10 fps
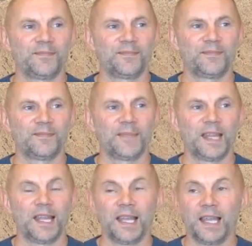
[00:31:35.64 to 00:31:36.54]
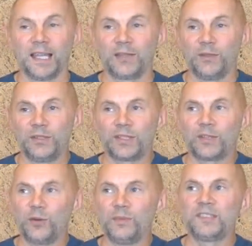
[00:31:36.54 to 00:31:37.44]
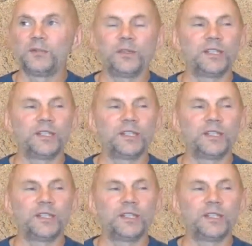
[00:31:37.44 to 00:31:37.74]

But at the same time it's very simple.